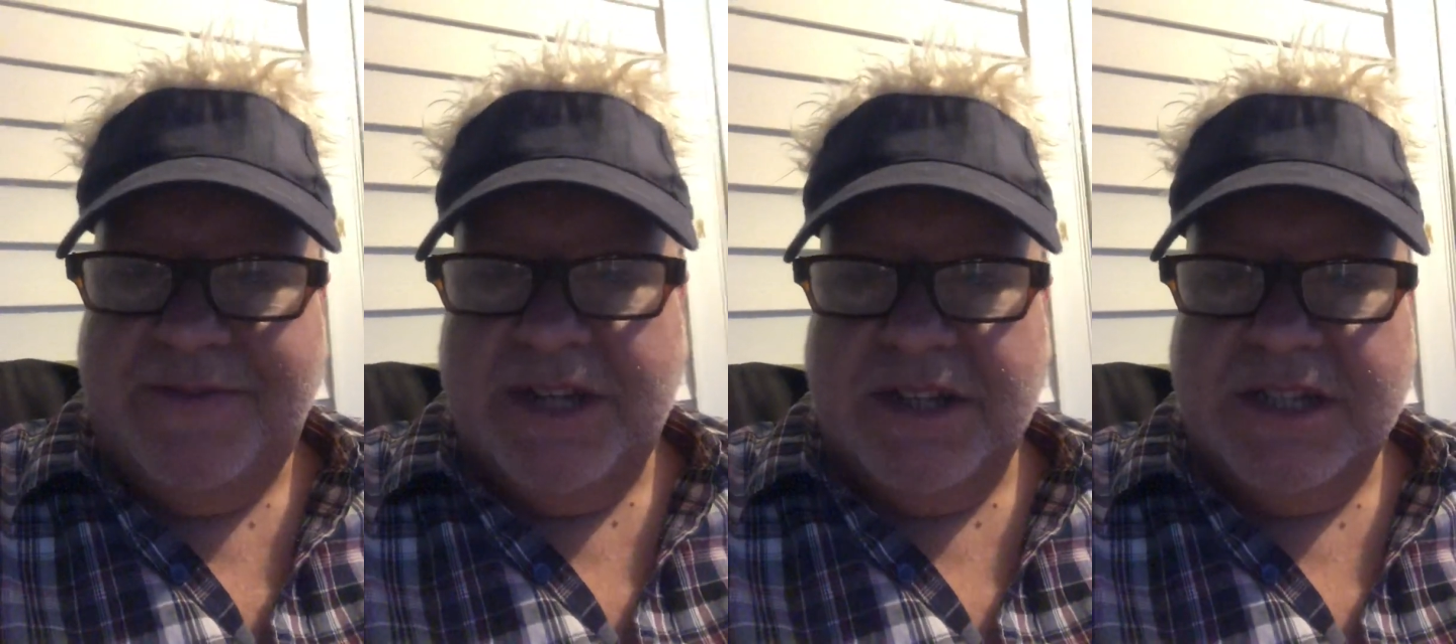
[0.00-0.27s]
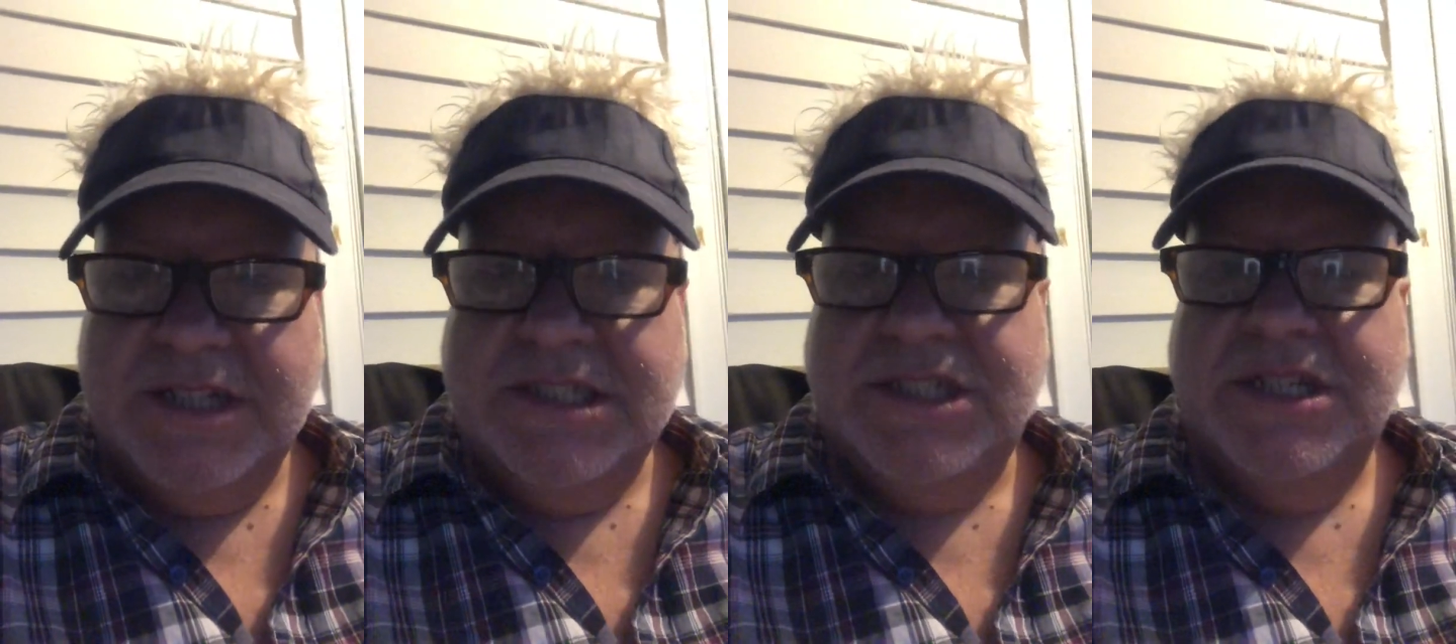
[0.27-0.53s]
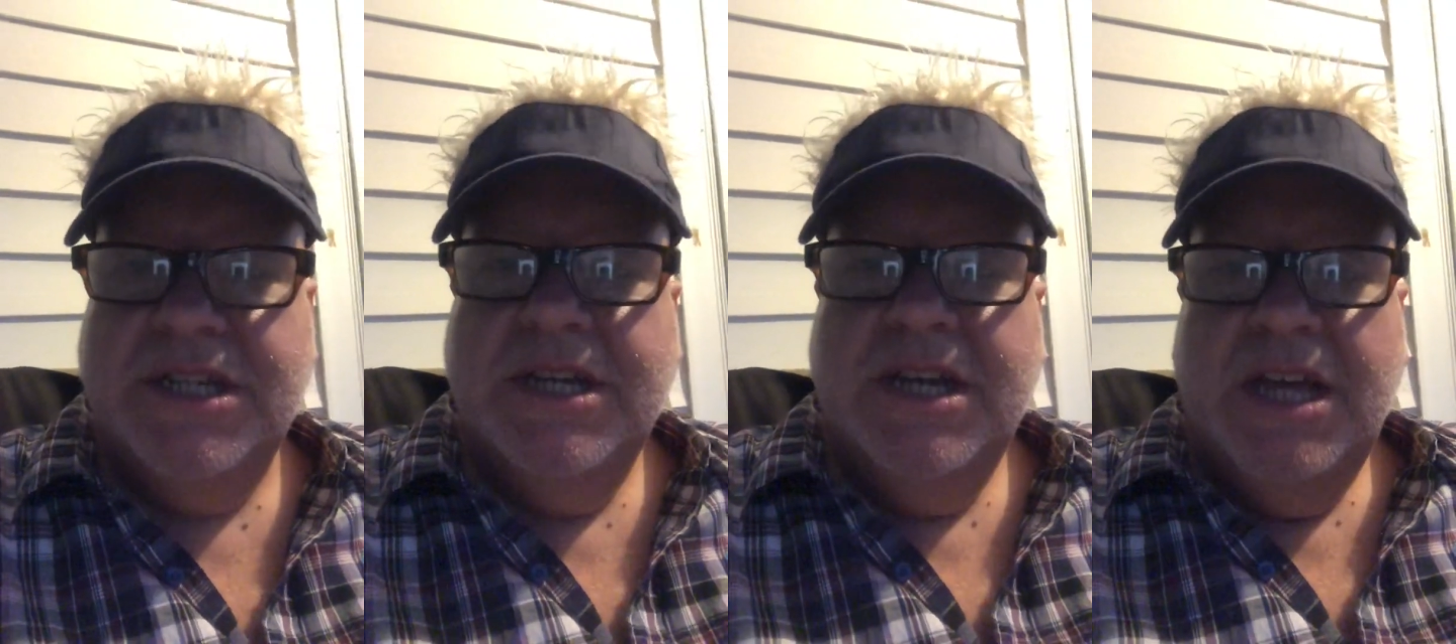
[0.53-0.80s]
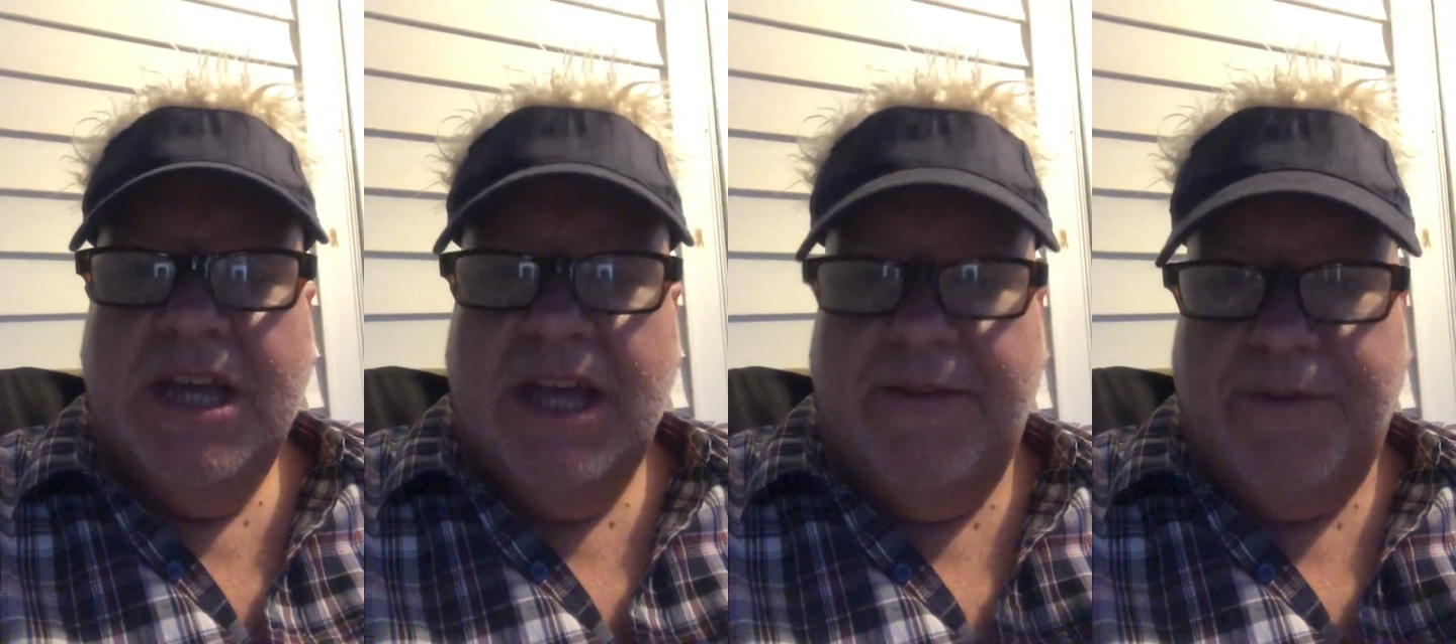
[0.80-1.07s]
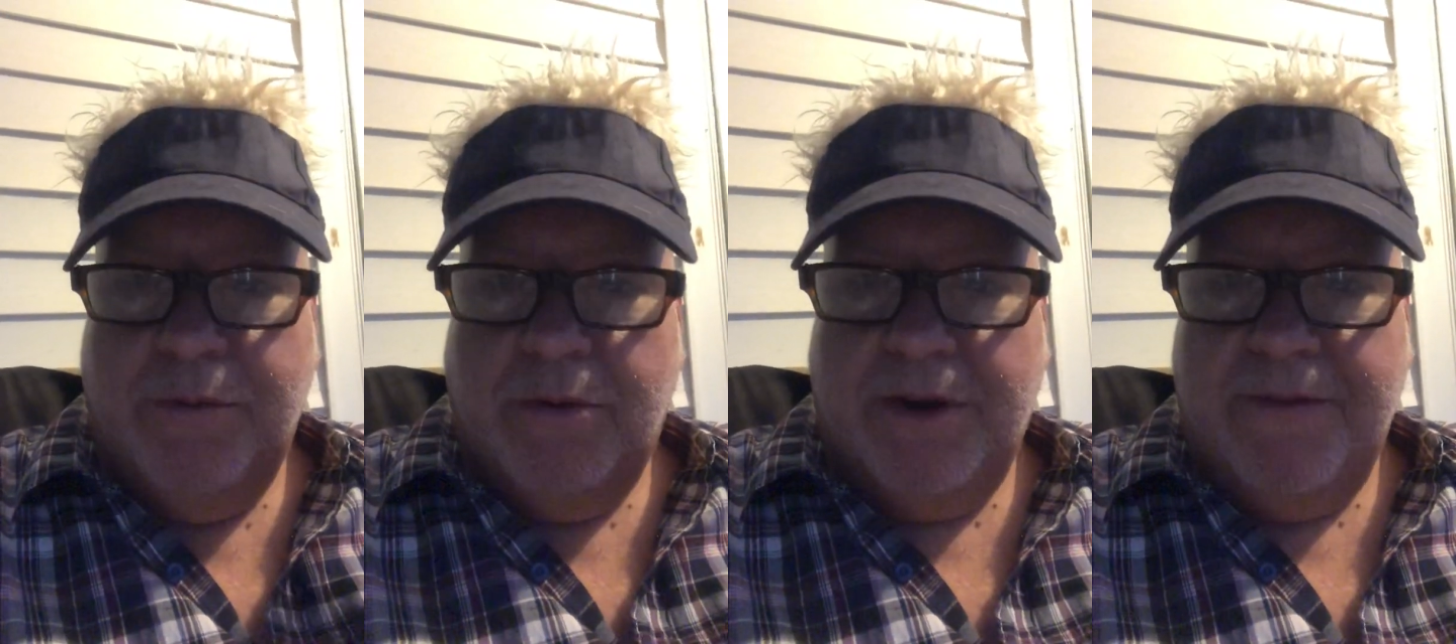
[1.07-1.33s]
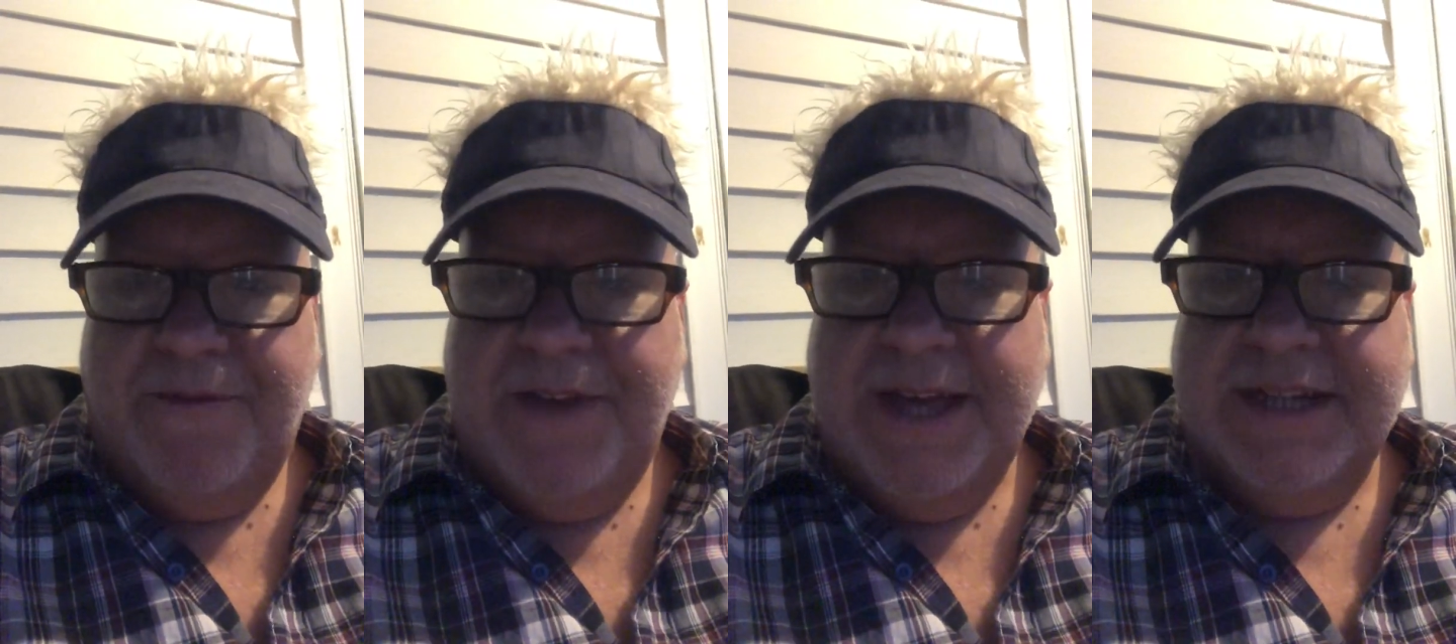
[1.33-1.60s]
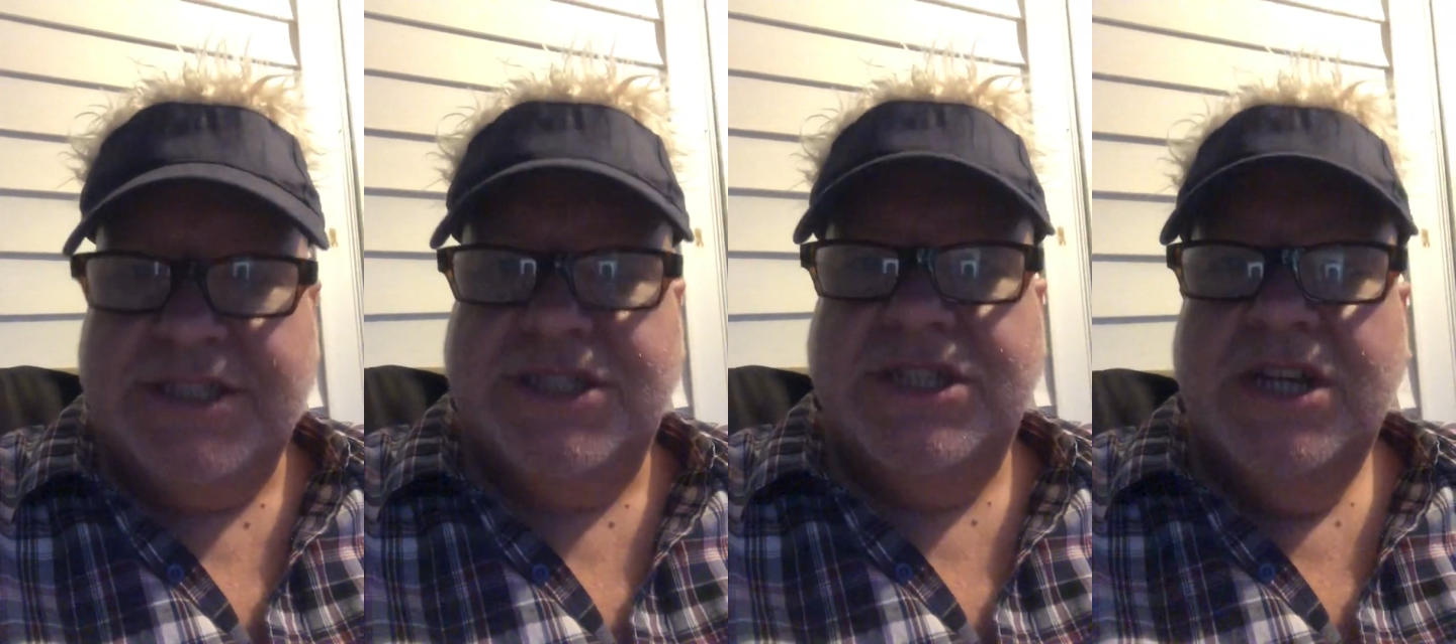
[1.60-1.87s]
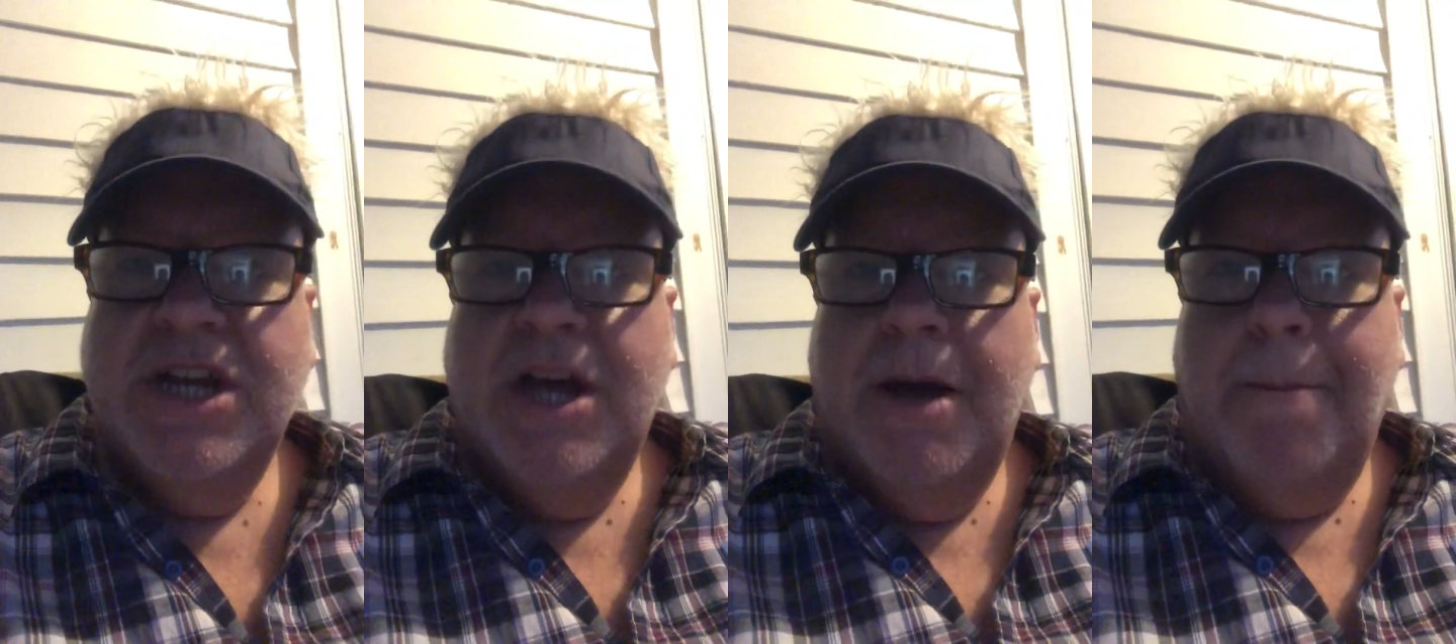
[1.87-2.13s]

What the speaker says: village if you want to fish.